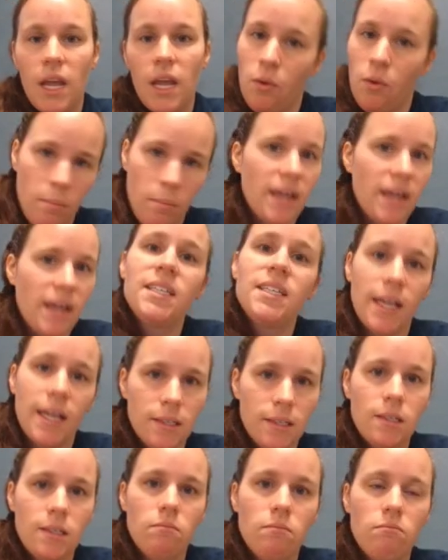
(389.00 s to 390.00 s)
It would make
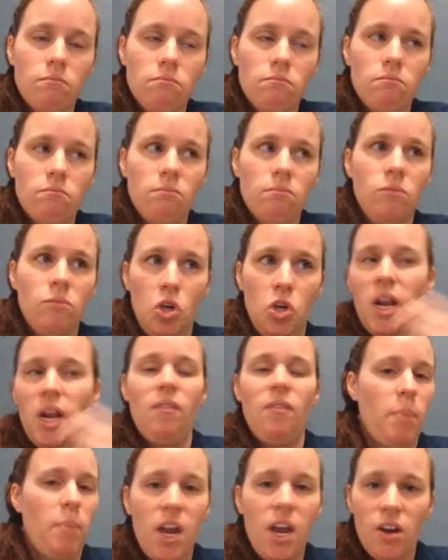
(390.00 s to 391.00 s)
sense. You could
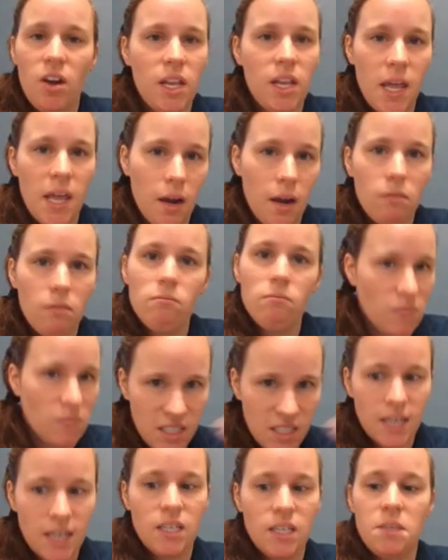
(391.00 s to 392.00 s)
have a period there.
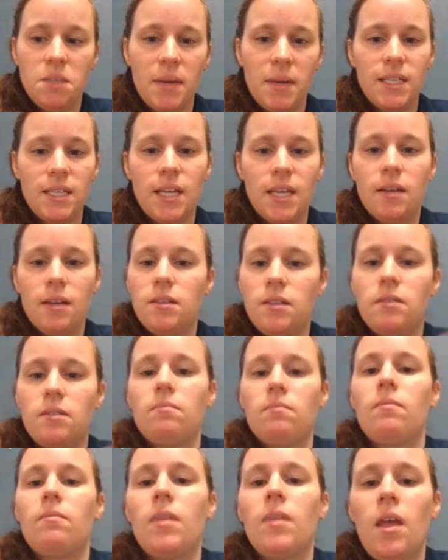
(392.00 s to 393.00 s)
The sentence makes sense.
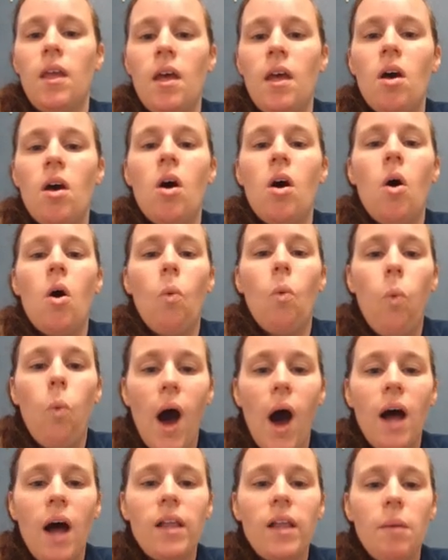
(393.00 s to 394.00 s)

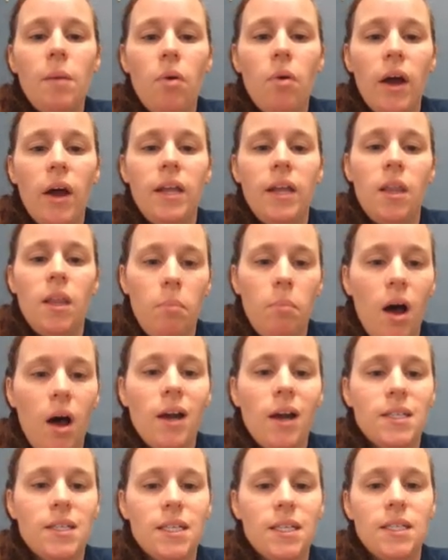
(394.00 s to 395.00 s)
While I brought in the
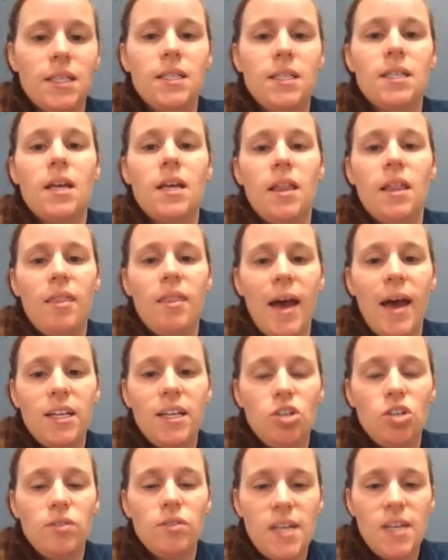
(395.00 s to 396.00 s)
boxes,
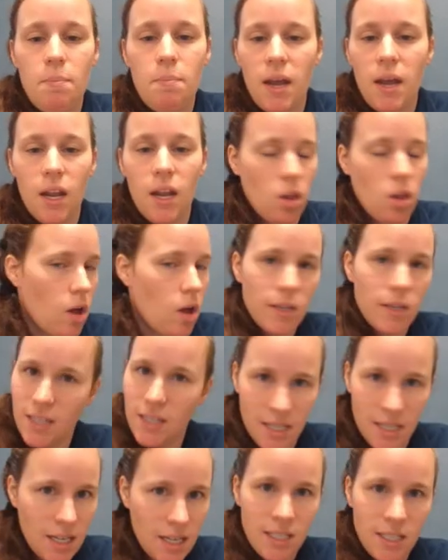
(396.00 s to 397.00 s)
that's your dependent
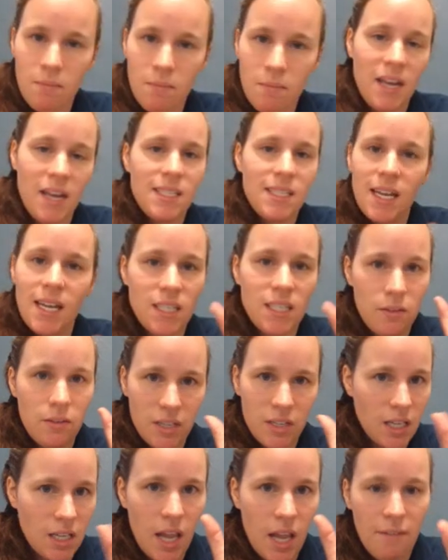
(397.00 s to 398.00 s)
clause. It doesn't make sense if
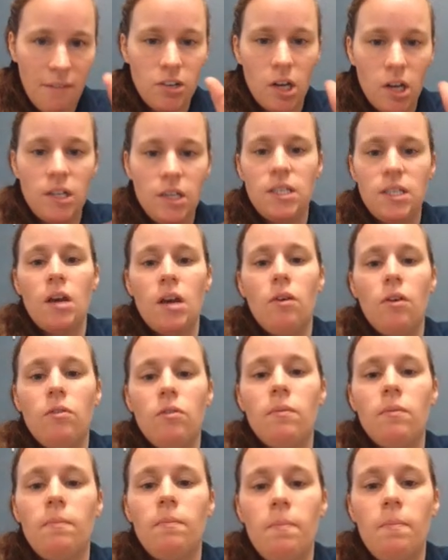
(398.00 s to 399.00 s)
it's left on its
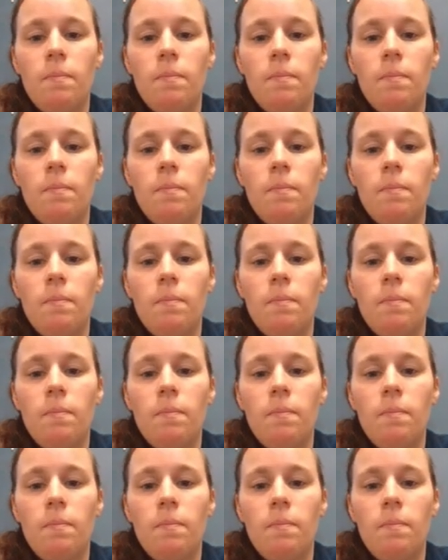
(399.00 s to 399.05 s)
own.